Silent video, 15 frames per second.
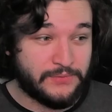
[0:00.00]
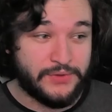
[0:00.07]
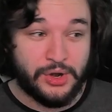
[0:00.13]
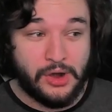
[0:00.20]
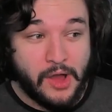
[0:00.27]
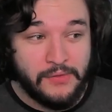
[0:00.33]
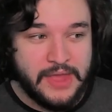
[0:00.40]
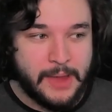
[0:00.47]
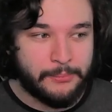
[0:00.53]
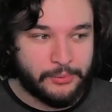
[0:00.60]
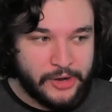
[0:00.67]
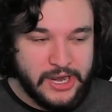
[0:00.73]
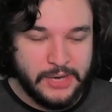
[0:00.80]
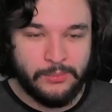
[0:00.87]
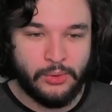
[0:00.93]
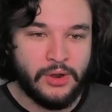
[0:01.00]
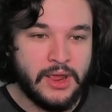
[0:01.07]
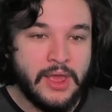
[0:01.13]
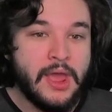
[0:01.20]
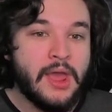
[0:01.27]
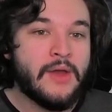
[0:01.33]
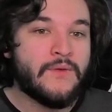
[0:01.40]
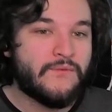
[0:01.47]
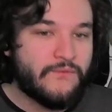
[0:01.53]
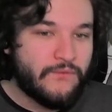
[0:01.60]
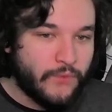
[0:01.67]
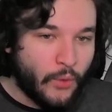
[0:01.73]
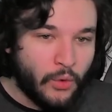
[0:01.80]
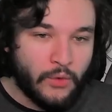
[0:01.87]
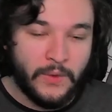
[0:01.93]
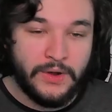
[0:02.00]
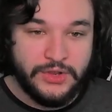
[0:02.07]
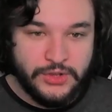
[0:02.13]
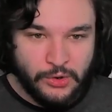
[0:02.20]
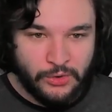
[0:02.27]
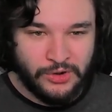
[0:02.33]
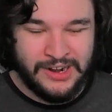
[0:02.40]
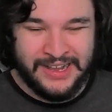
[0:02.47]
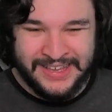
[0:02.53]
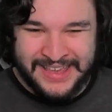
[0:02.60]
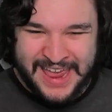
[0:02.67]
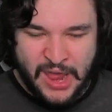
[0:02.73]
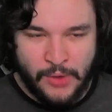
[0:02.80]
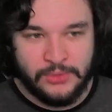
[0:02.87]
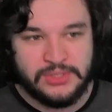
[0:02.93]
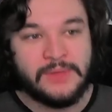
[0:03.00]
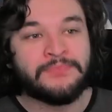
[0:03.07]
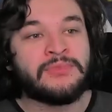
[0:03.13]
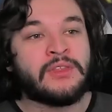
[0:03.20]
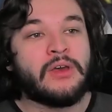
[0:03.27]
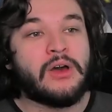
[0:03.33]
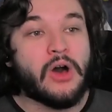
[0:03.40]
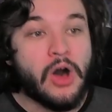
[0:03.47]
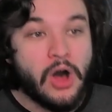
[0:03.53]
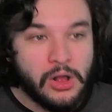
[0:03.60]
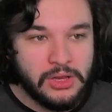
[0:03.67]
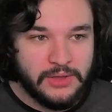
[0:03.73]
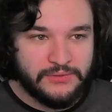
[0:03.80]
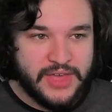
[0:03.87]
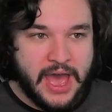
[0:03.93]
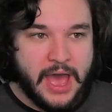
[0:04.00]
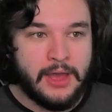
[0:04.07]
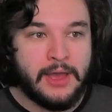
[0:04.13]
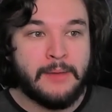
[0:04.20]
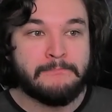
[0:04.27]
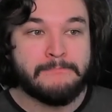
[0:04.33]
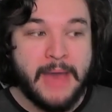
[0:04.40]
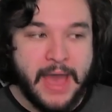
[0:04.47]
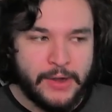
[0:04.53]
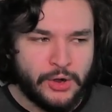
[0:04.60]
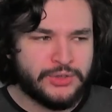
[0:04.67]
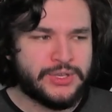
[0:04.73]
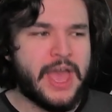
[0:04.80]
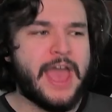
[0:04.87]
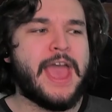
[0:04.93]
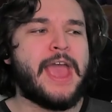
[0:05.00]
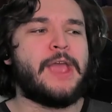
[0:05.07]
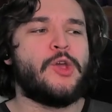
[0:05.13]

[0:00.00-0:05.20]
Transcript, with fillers: you're on that breakpoint for your account all of that matters a